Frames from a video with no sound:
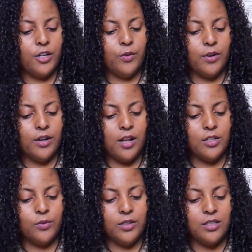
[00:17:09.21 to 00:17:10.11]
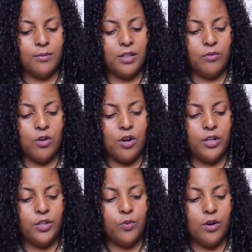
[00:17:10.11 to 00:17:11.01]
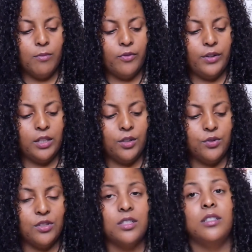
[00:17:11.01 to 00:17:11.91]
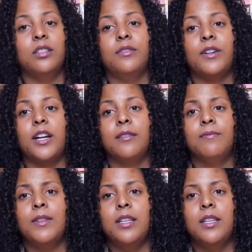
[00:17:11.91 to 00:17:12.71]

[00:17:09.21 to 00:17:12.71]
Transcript: You are not doing something wrong. You are moving closer to the divine.